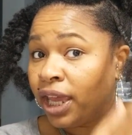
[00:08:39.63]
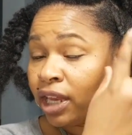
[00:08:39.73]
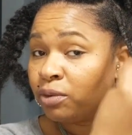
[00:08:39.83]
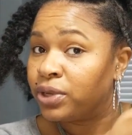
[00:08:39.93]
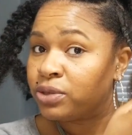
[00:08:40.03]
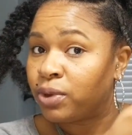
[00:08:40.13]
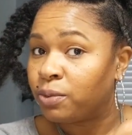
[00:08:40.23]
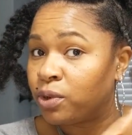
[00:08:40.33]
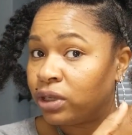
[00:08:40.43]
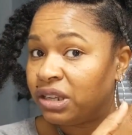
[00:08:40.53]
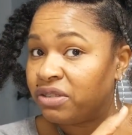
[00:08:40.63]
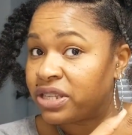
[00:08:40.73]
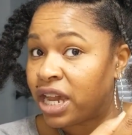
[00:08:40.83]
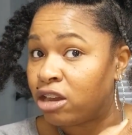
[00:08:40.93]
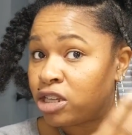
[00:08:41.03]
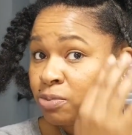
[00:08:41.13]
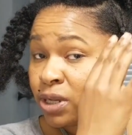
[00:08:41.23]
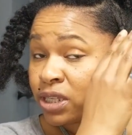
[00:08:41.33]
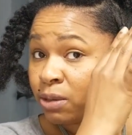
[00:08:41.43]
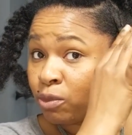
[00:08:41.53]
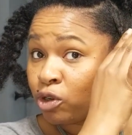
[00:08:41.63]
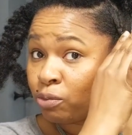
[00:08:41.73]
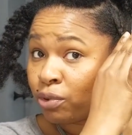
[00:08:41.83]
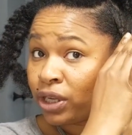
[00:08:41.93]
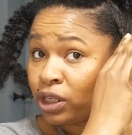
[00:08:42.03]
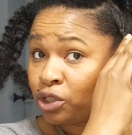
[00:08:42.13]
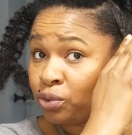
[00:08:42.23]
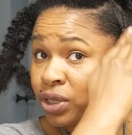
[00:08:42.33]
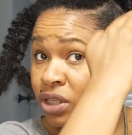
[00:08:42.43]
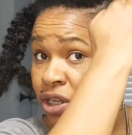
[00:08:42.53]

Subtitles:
And the reason why I'm gonna leave this out is because I'm gonna bring the twist